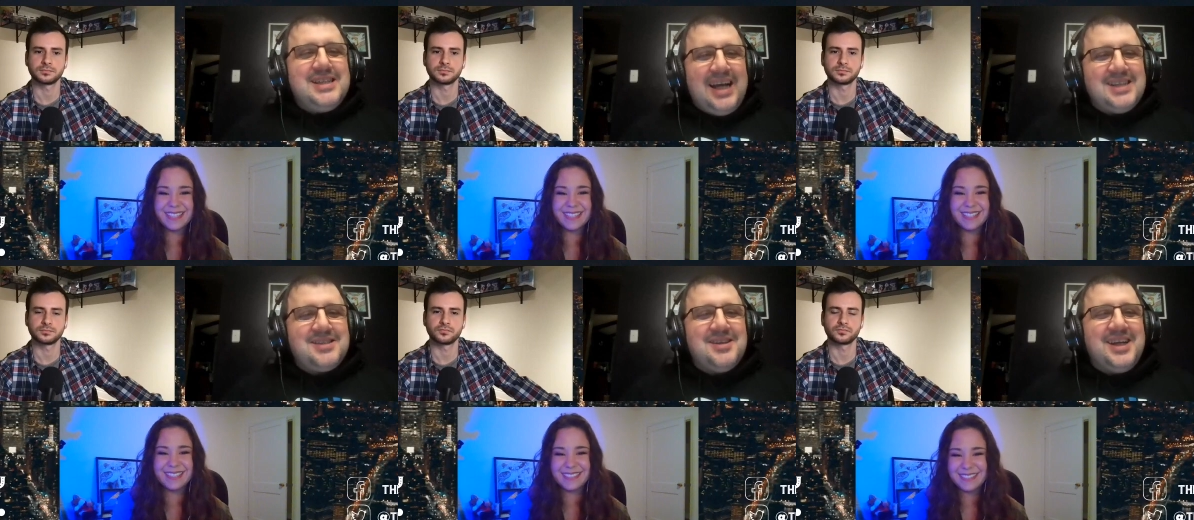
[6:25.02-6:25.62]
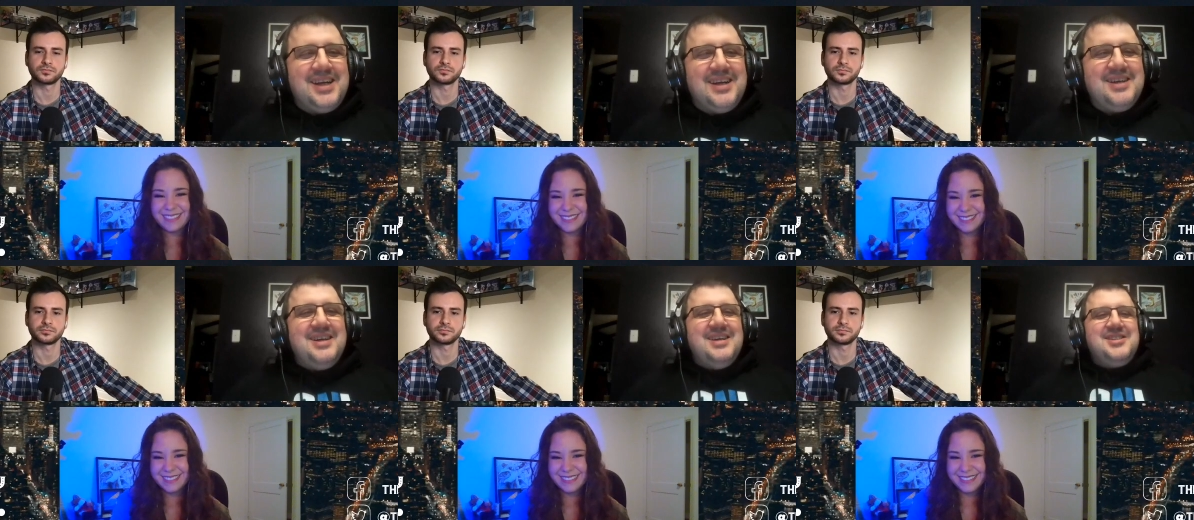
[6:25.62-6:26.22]
Speaker 1: Cecily?
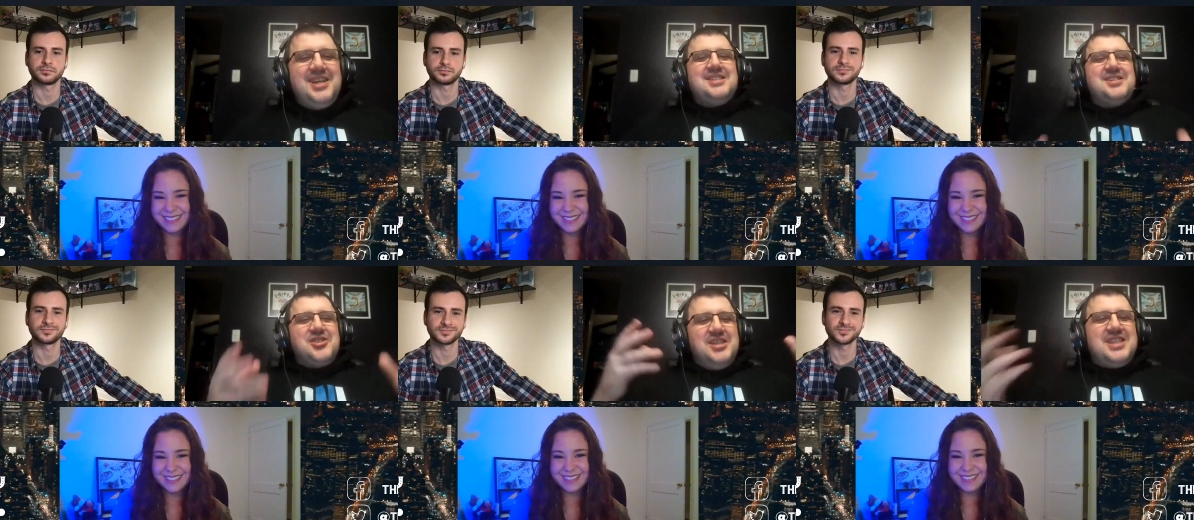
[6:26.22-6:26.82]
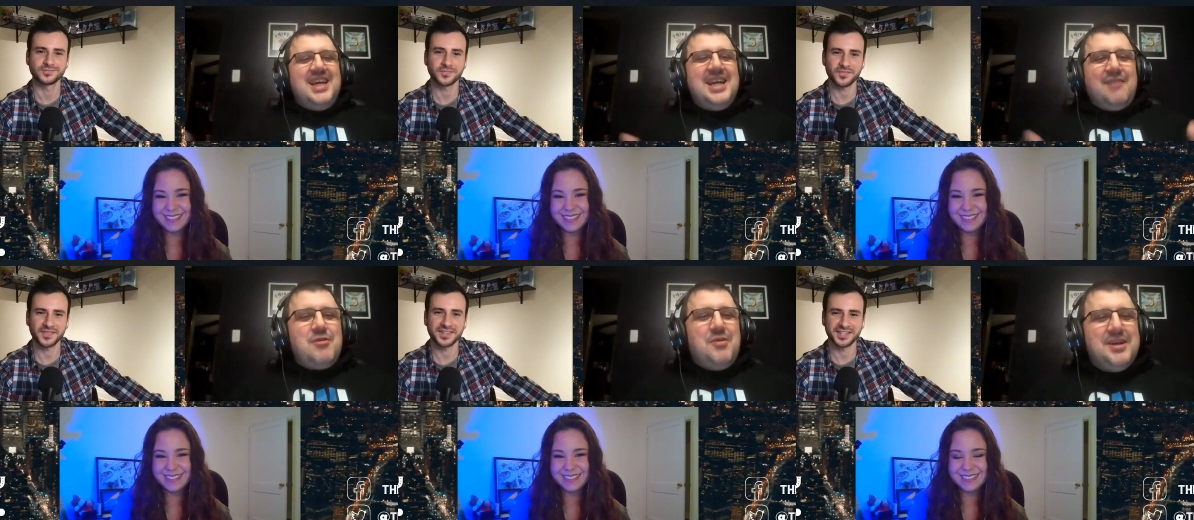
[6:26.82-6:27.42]
Jesus, she's in
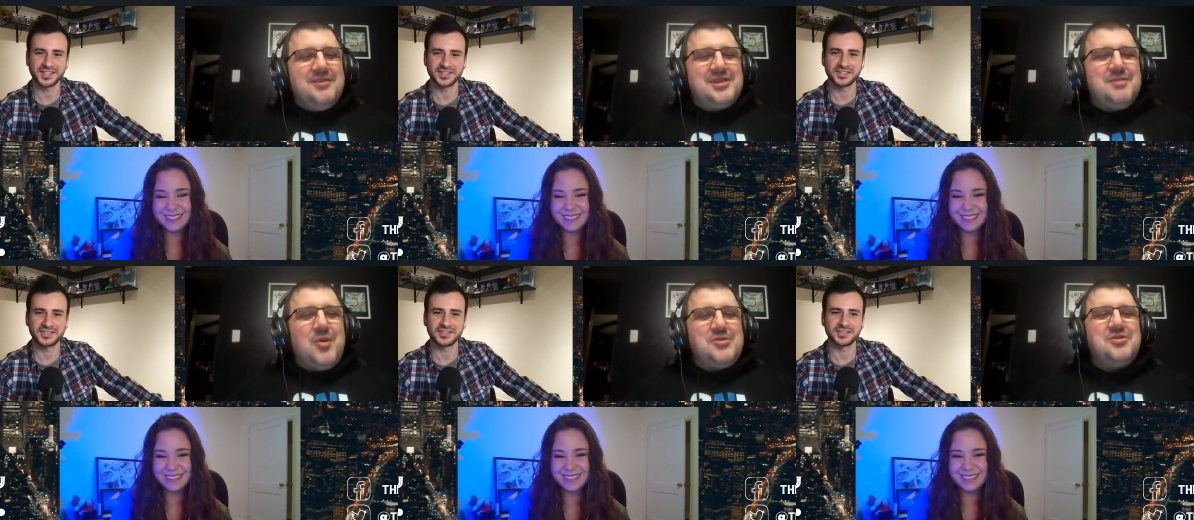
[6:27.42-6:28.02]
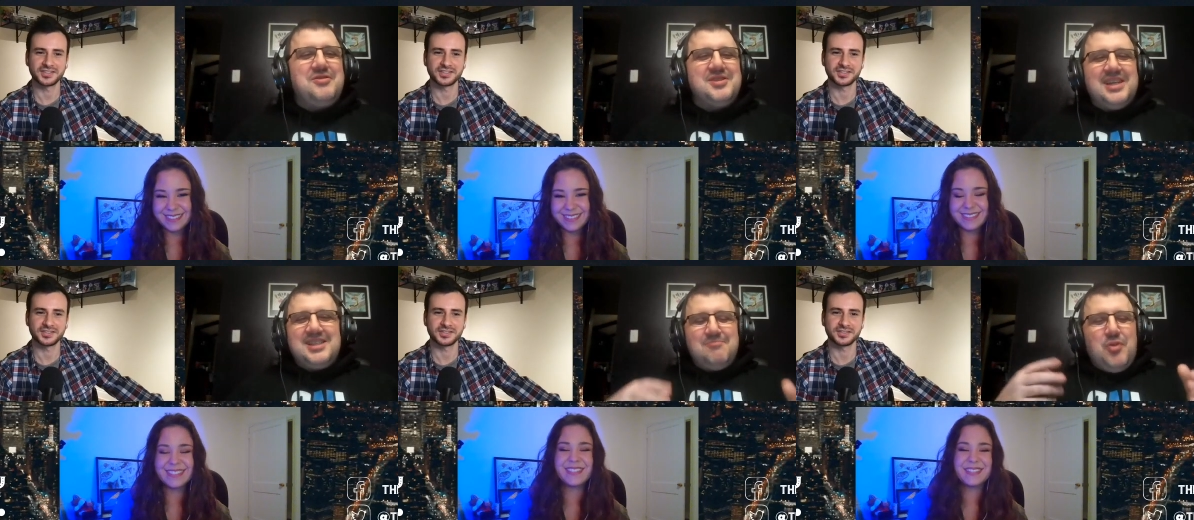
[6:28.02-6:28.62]
every one of those commercials. That's a